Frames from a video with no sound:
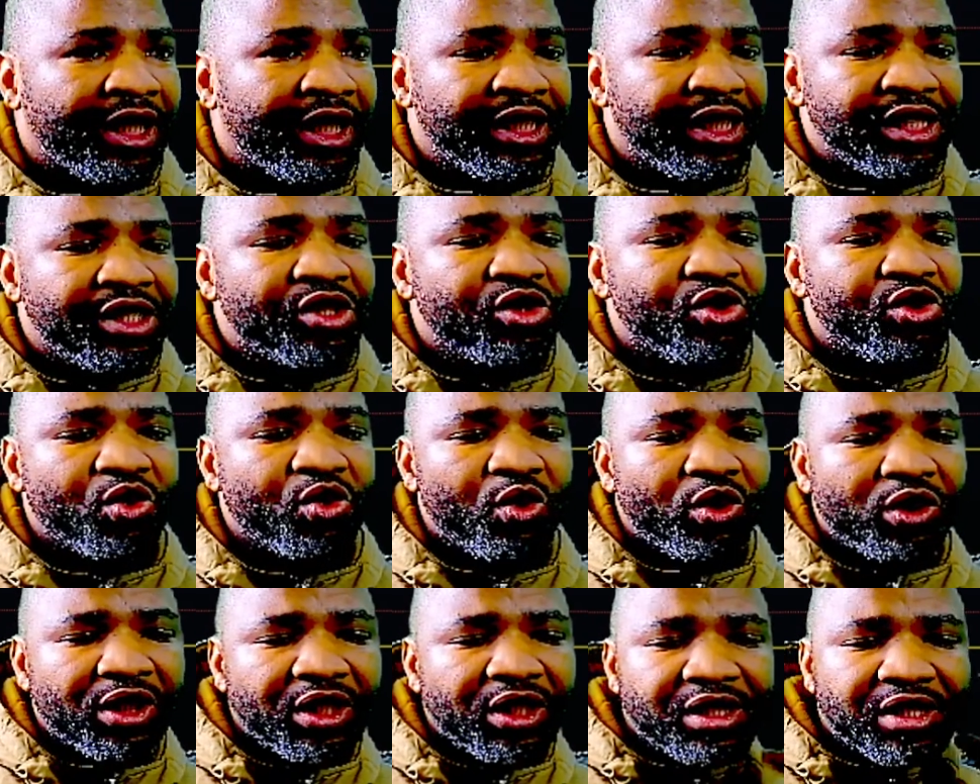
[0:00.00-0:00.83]
So
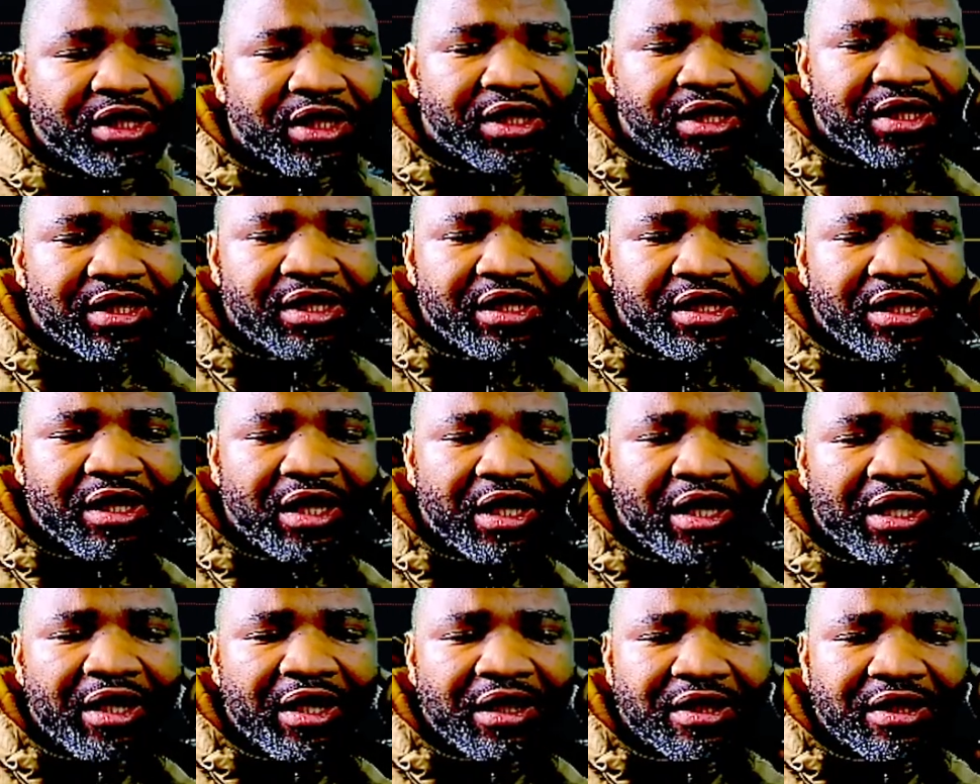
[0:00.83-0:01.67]
this is
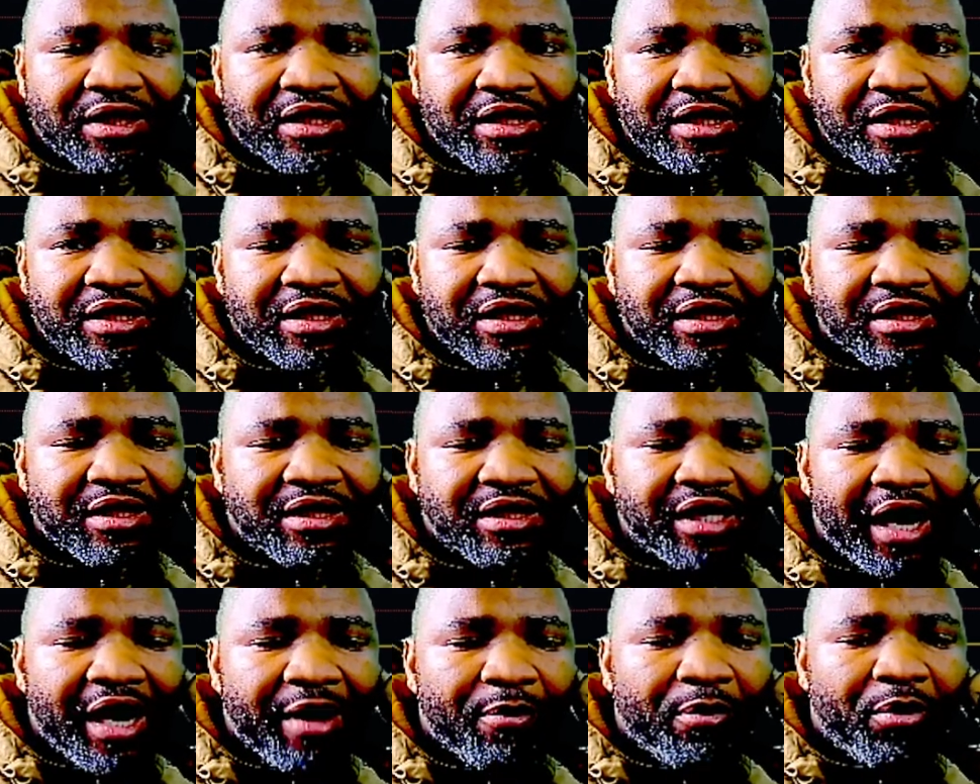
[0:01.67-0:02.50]
a
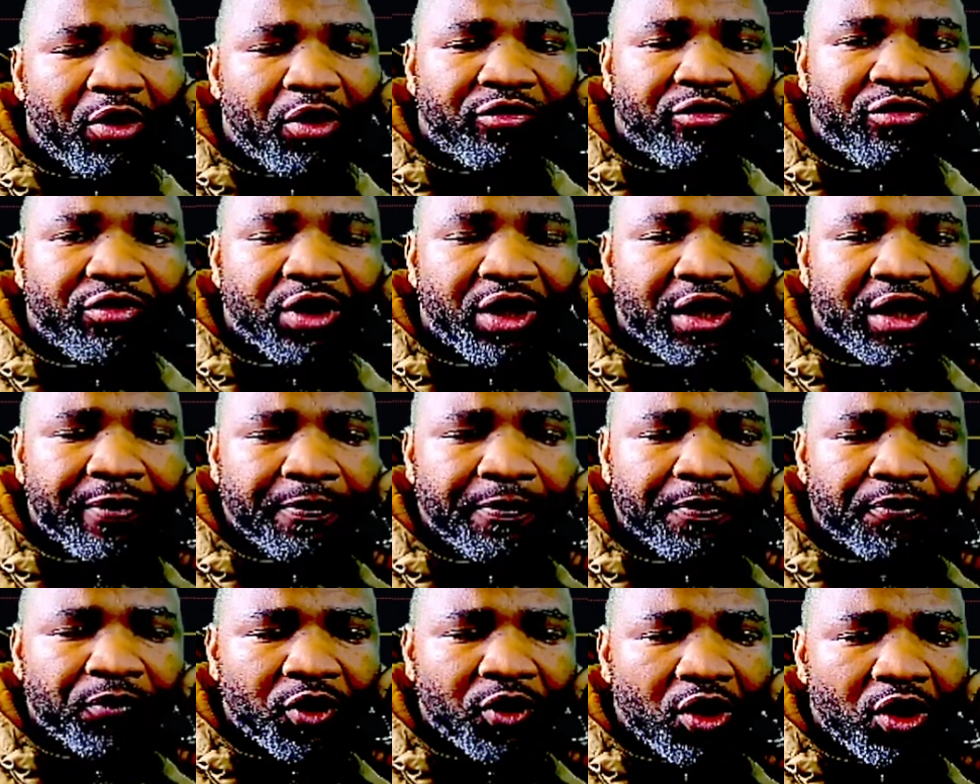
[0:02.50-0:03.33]
type of
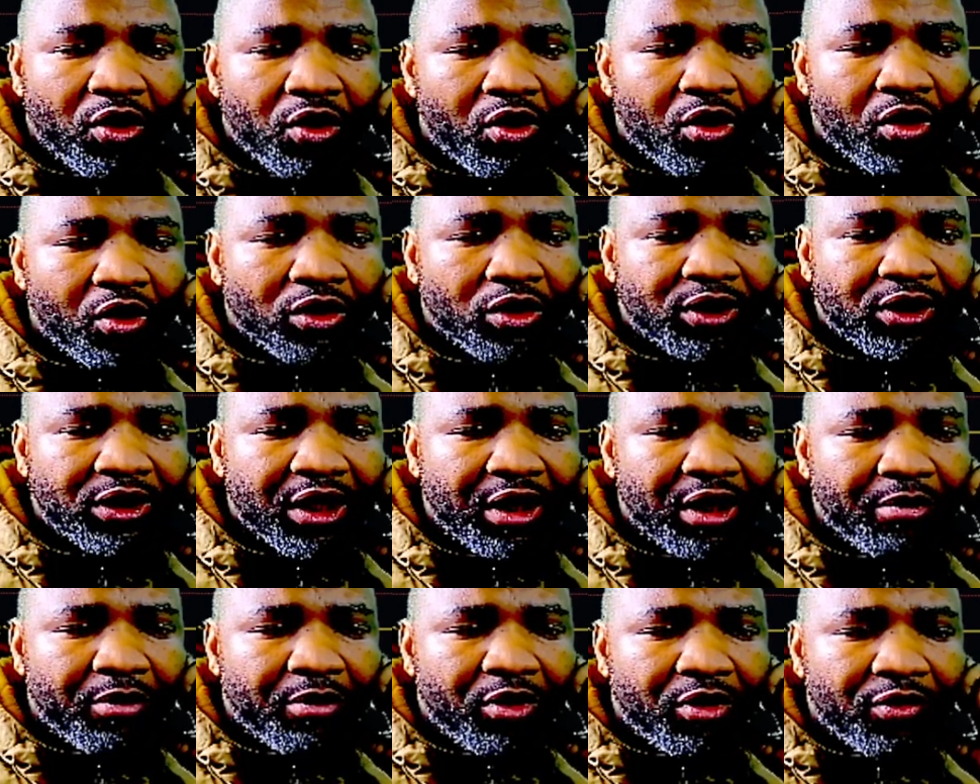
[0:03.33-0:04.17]
um or
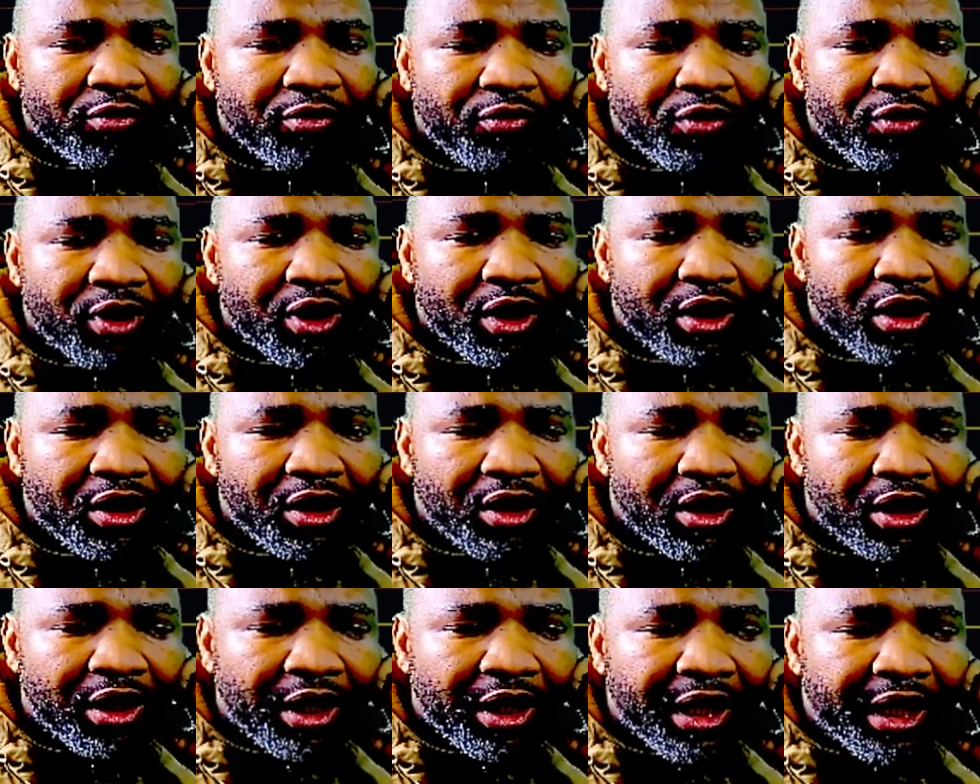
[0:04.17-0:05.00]
some of the
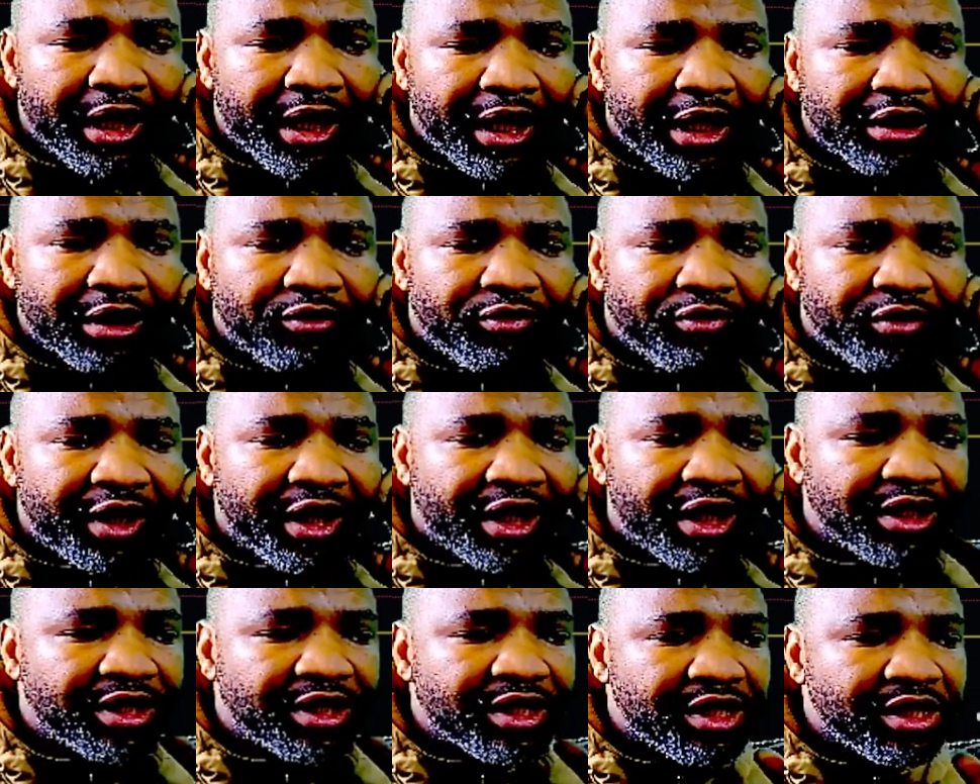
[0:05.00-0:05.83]

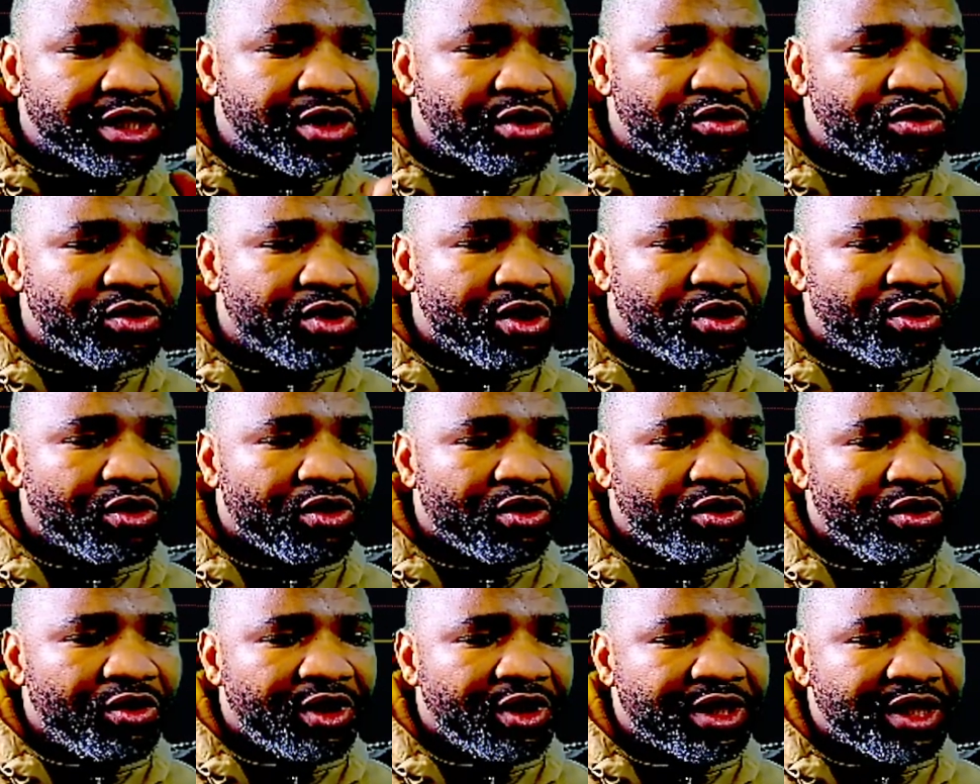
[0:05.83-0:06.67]
advices we
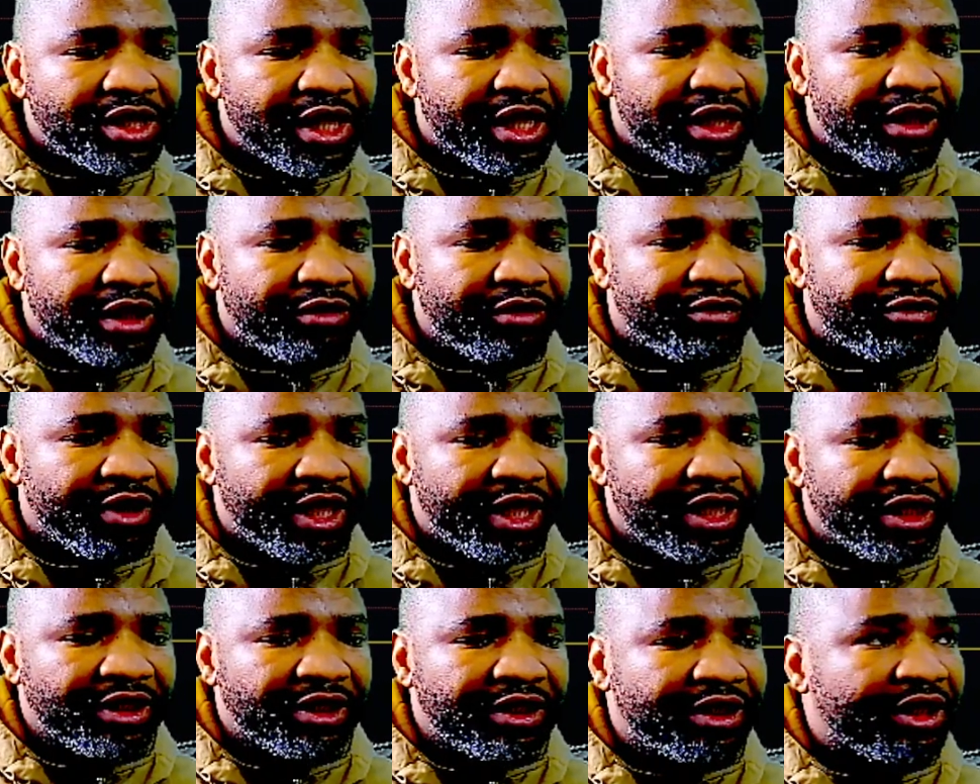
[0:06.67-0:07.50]
always
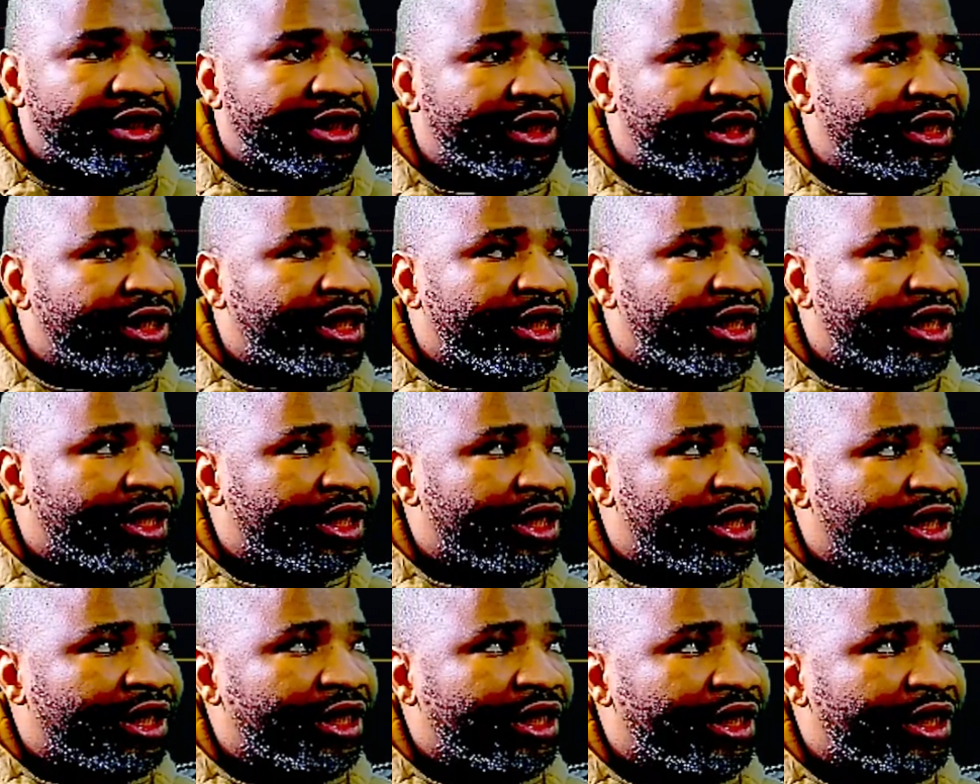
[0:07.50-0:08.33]
advise
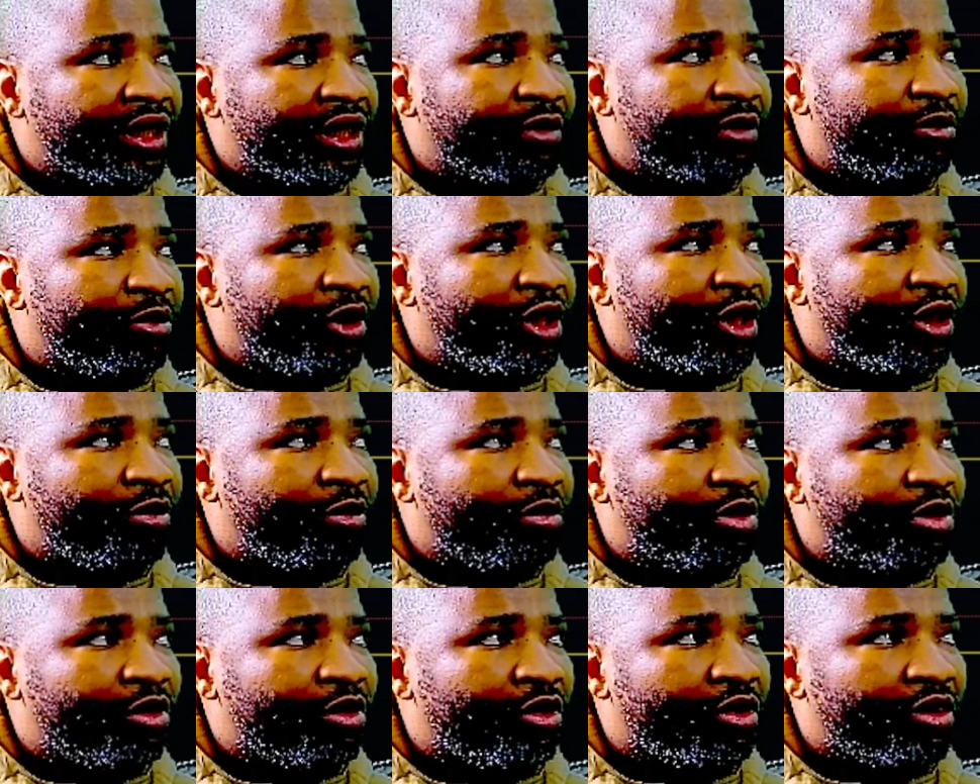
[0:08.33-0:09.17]
uh
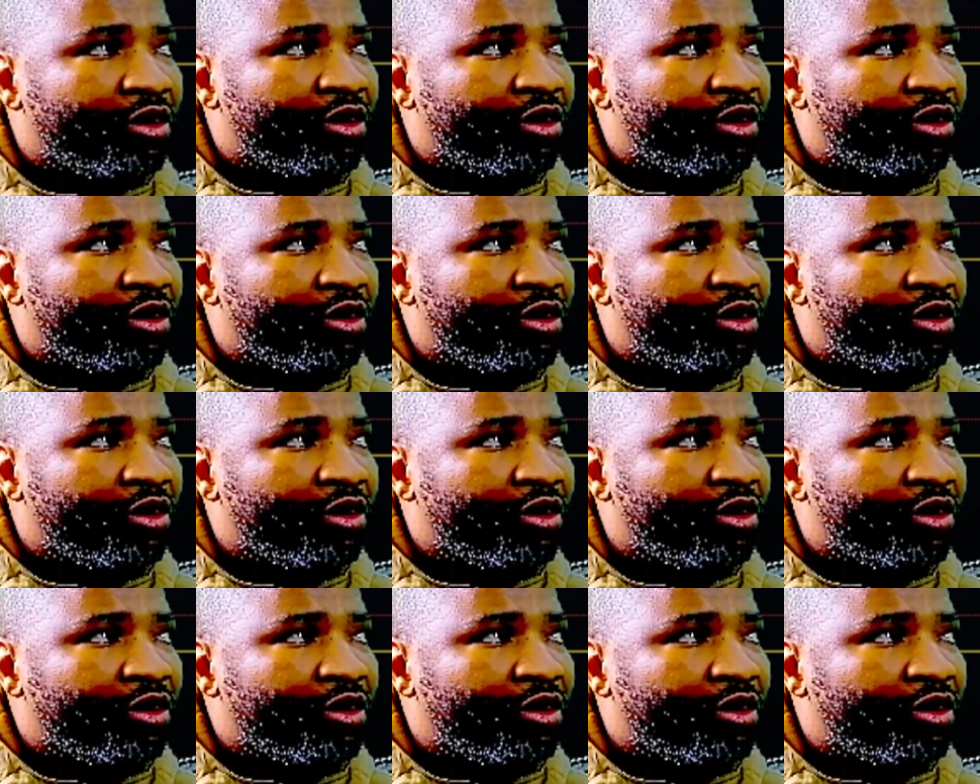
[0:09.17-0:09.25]
people,